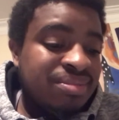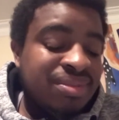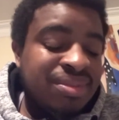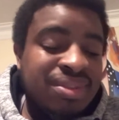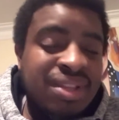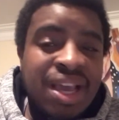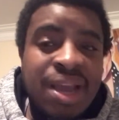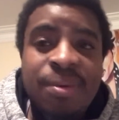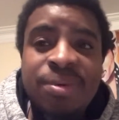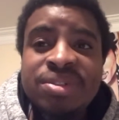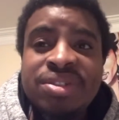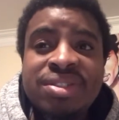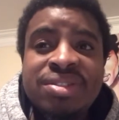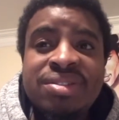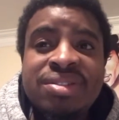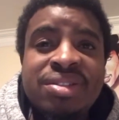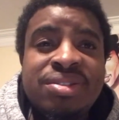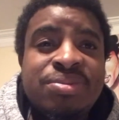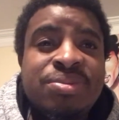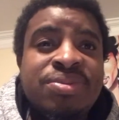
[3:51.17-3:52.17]
this
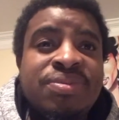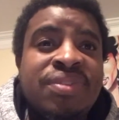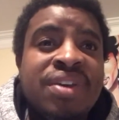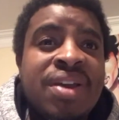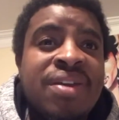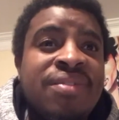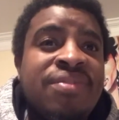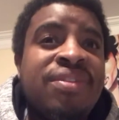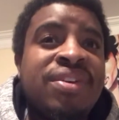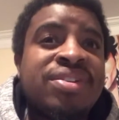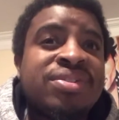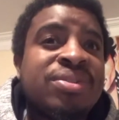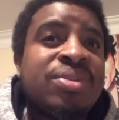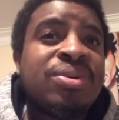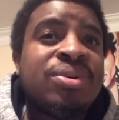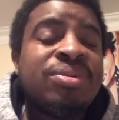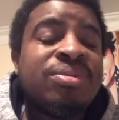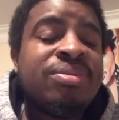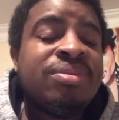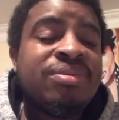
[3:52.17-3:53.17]
was very
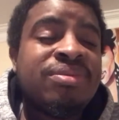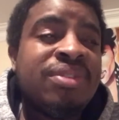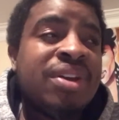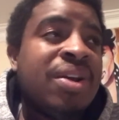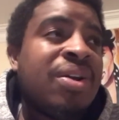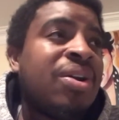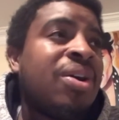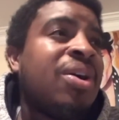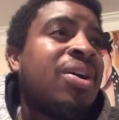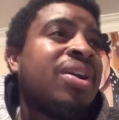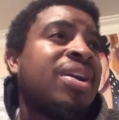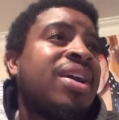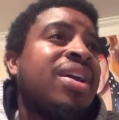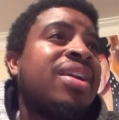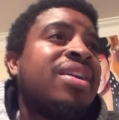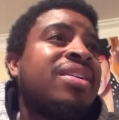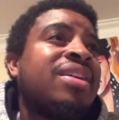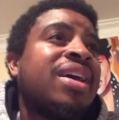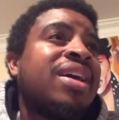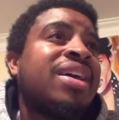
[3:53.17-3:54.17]
physical, very
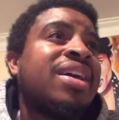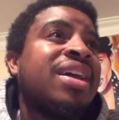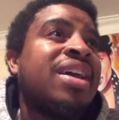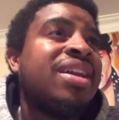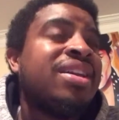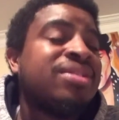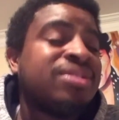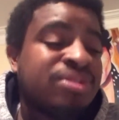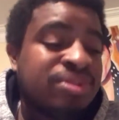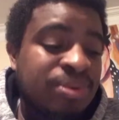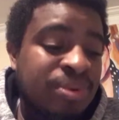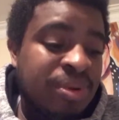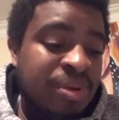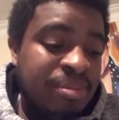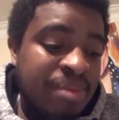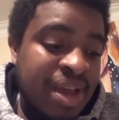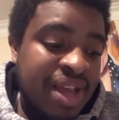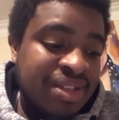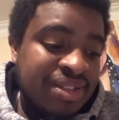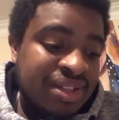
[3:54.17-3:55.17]
hard-hitting, like any Suzuki
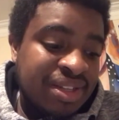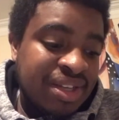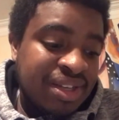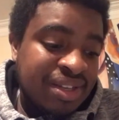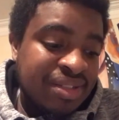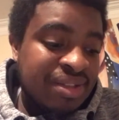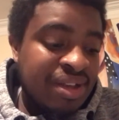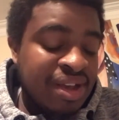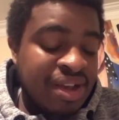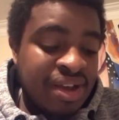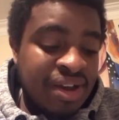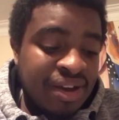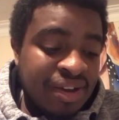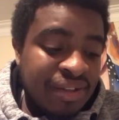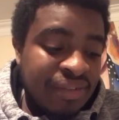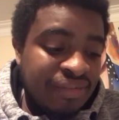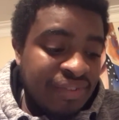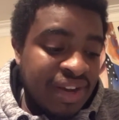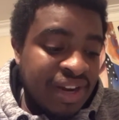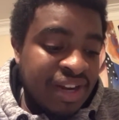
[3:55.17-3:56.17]
match is.
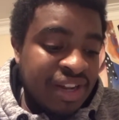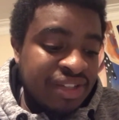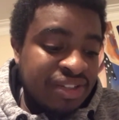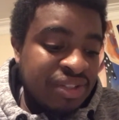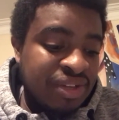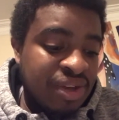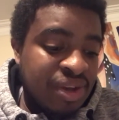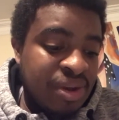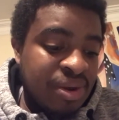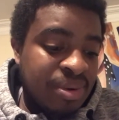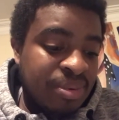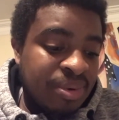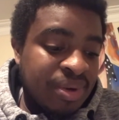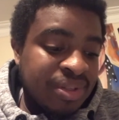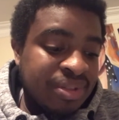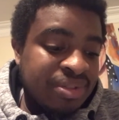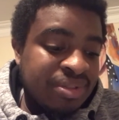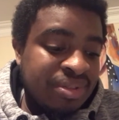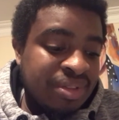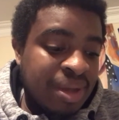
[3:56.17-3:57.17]
The finish
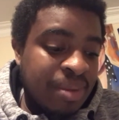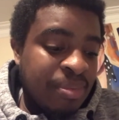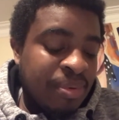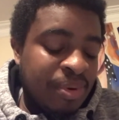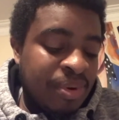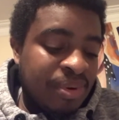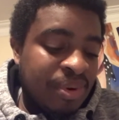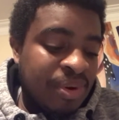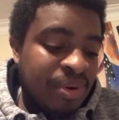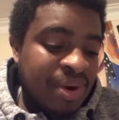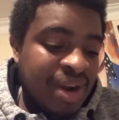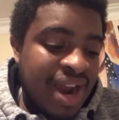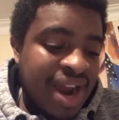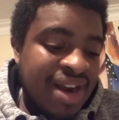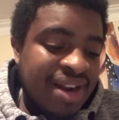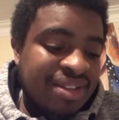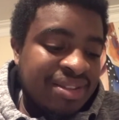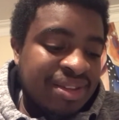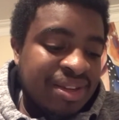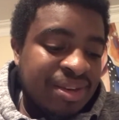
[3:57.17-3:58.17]
was simple.
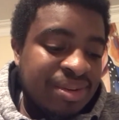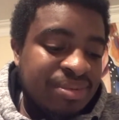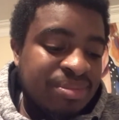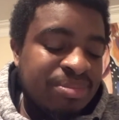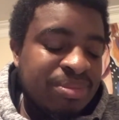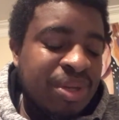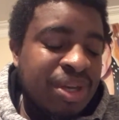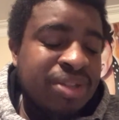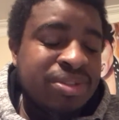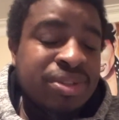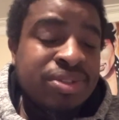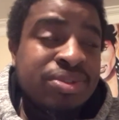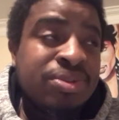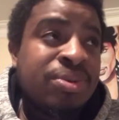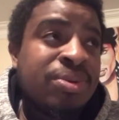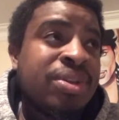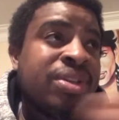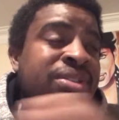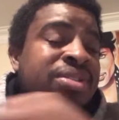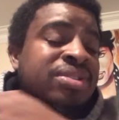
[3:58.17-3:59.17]
Okada did a
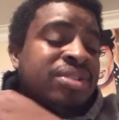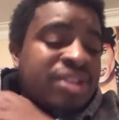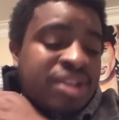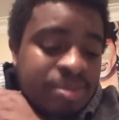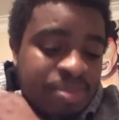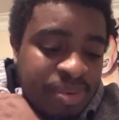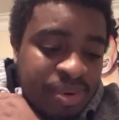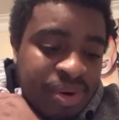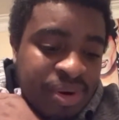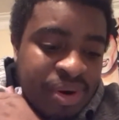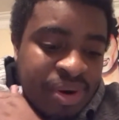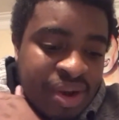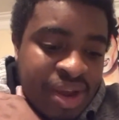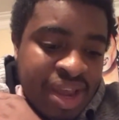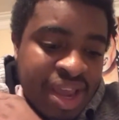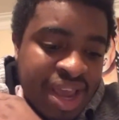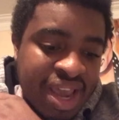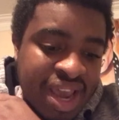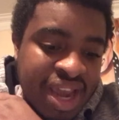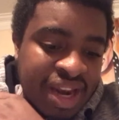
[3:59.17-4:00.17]
Suzuki sleeper,
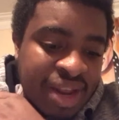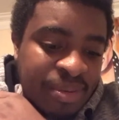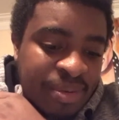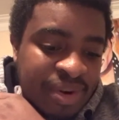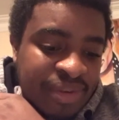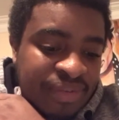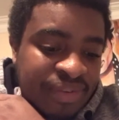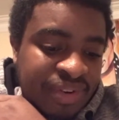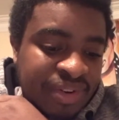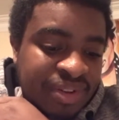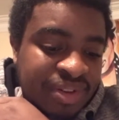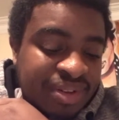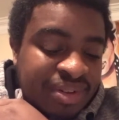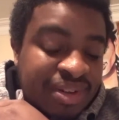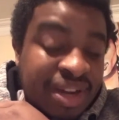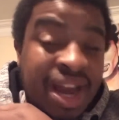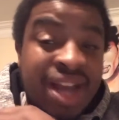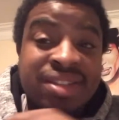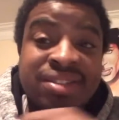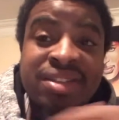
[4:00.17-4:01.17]
and he went for the
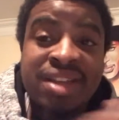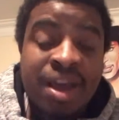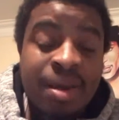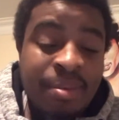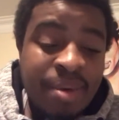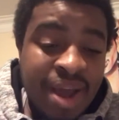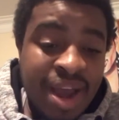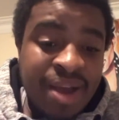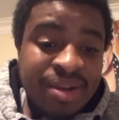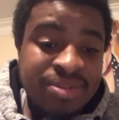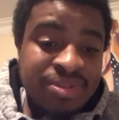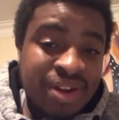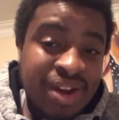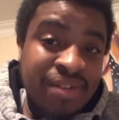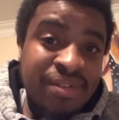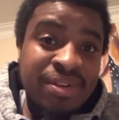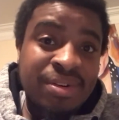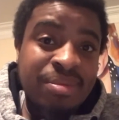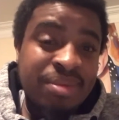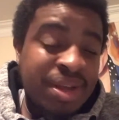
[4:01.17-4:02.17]
gotch-style power
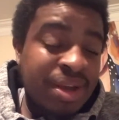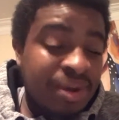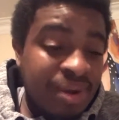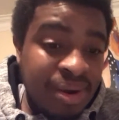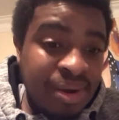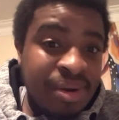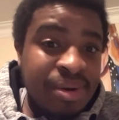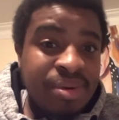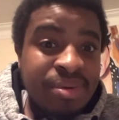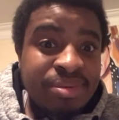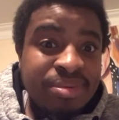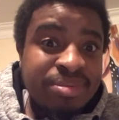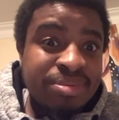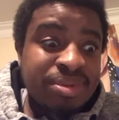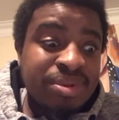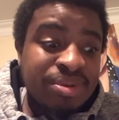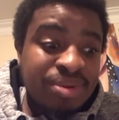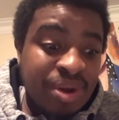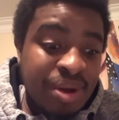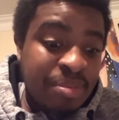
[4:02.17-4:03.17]
driver. I'm like, oh,
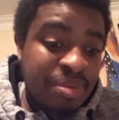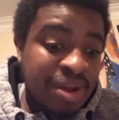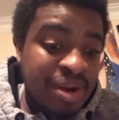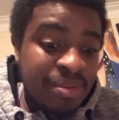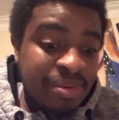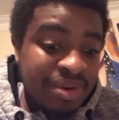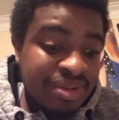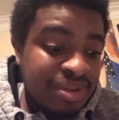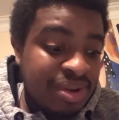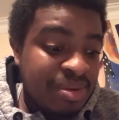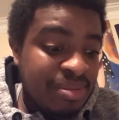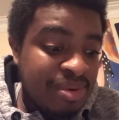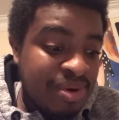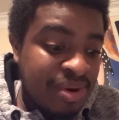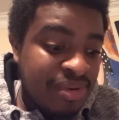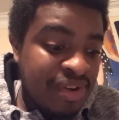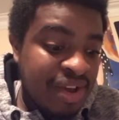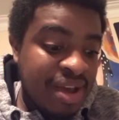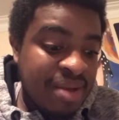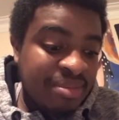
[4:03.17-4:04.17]
you're going to beat him with his own
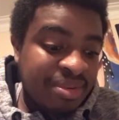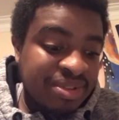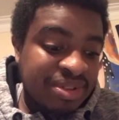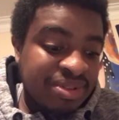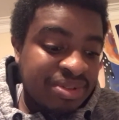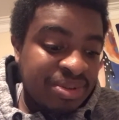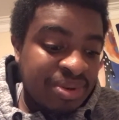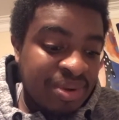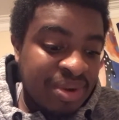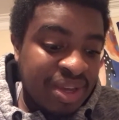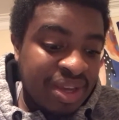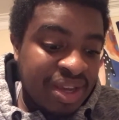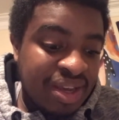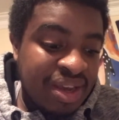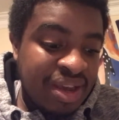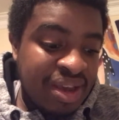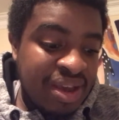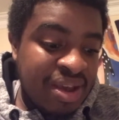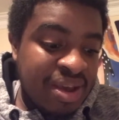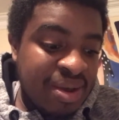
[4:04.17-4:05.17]
move. But
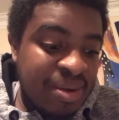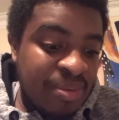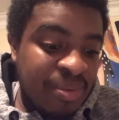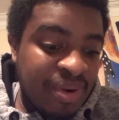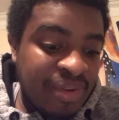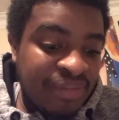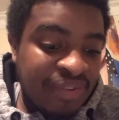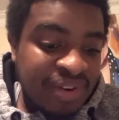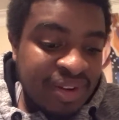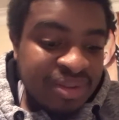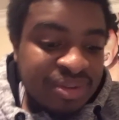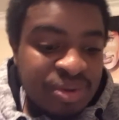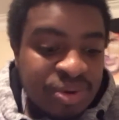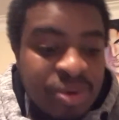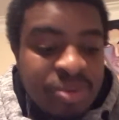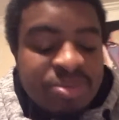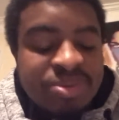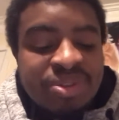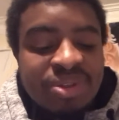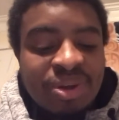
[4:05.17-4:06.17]
Suzuki went for the
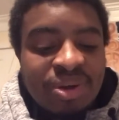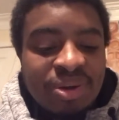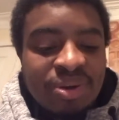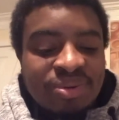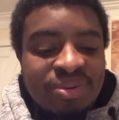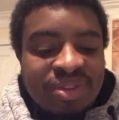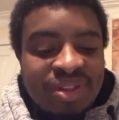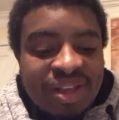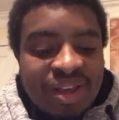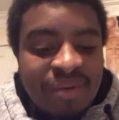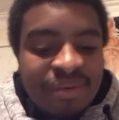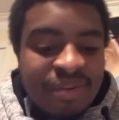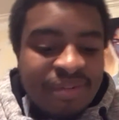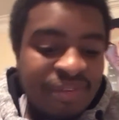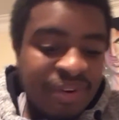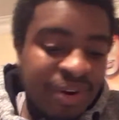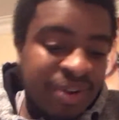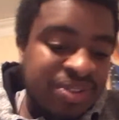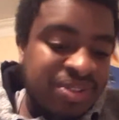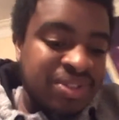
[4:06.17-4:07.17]
tombstone. They're
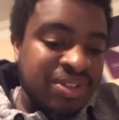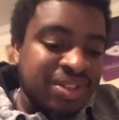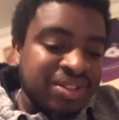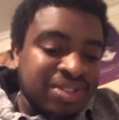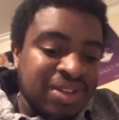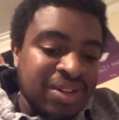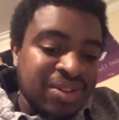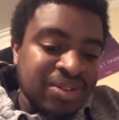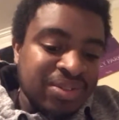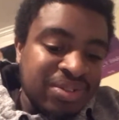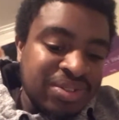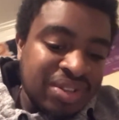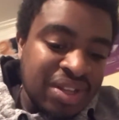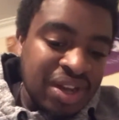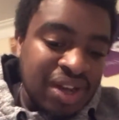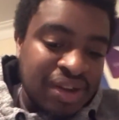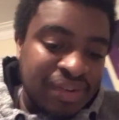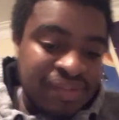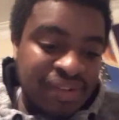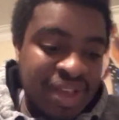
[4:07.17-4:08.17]
reversing each other's
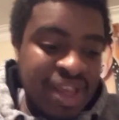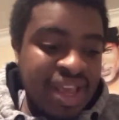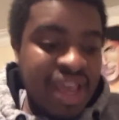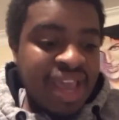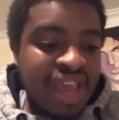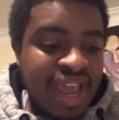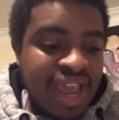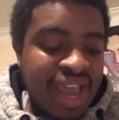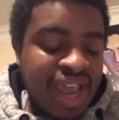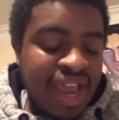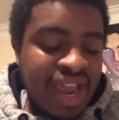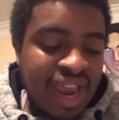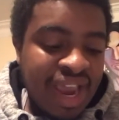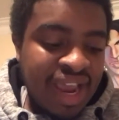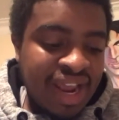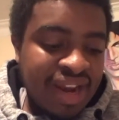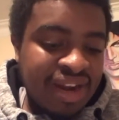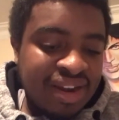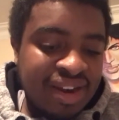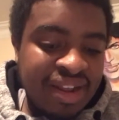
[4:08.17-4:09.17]
stuff,
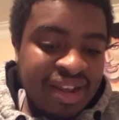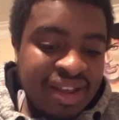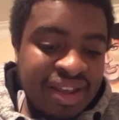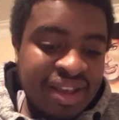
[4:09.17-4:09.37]
and